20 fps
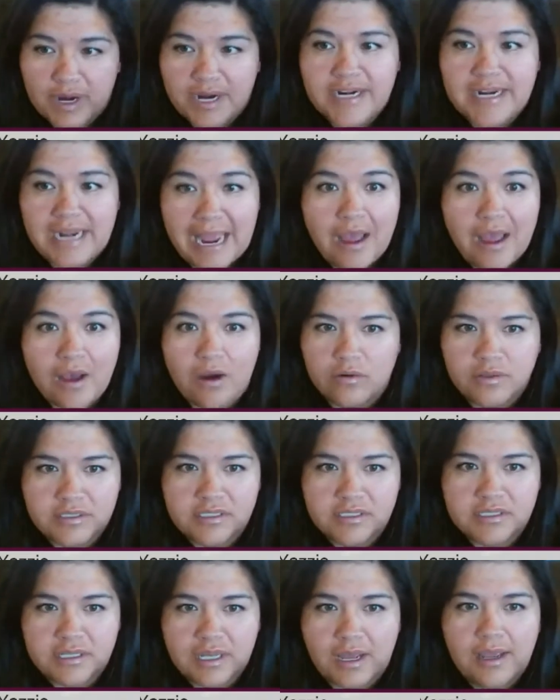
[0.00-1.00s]
right now is
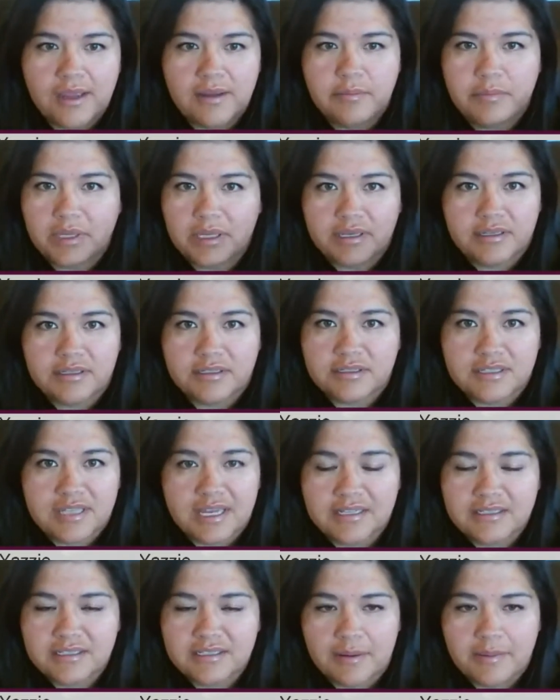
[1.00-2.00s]
the time because
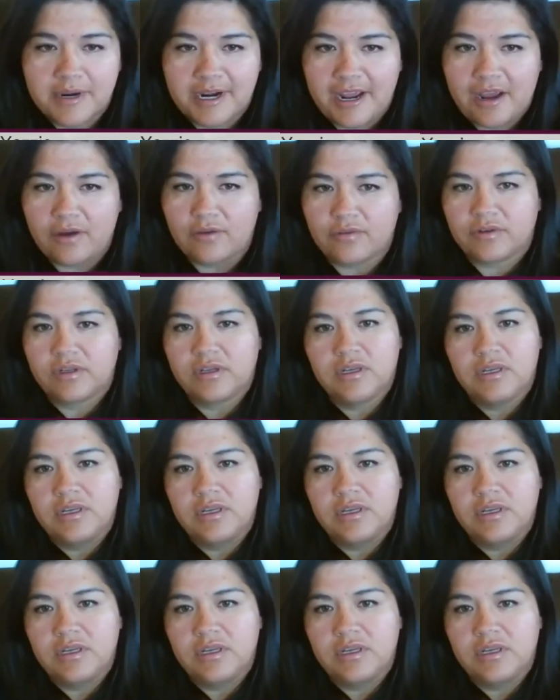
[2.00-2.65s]
that's coming out.